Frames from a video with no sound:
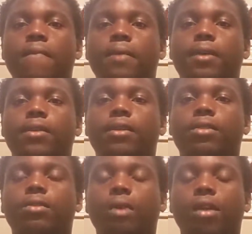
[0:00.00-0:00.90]

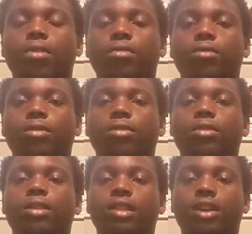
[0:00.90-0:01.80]
because throughout the
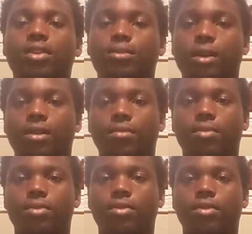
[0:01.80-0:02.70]
scriptures it talks about the
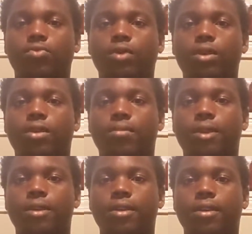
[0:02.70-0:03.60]
missiles as well,
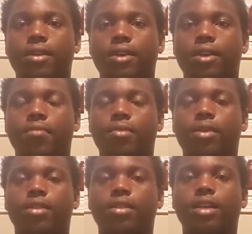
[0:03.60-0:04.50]
man.
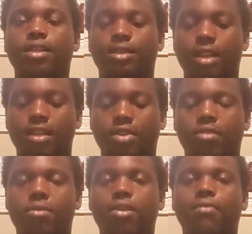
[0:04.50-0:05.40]
Because that's
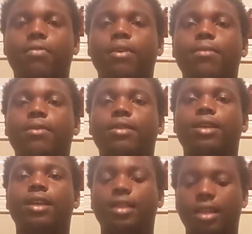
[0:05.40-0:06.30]
gonna be the very
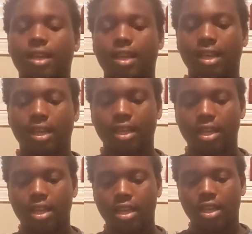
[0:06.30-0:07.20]
same thing.
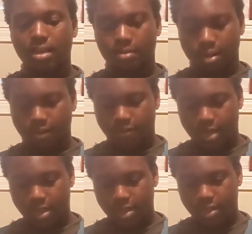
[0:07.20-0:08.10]
Matter of
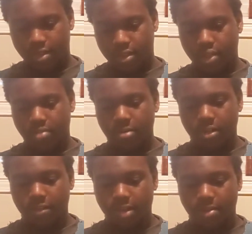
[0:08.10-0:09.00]
fact, that's gonna
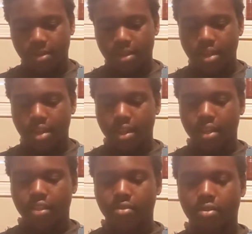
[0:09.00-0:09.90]
be the very thing
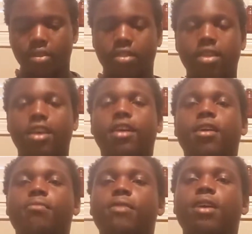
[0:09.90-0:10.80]
that's gonna take
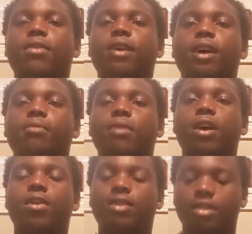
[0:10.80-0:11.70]
America out of
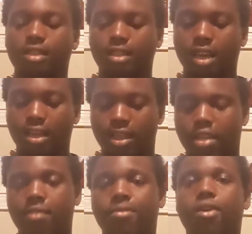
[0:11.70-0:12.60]
power. That's the same
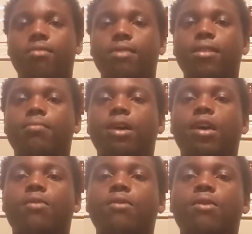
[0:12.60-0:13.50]
thing that brought them into
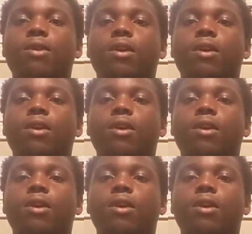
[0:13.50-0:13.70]
power.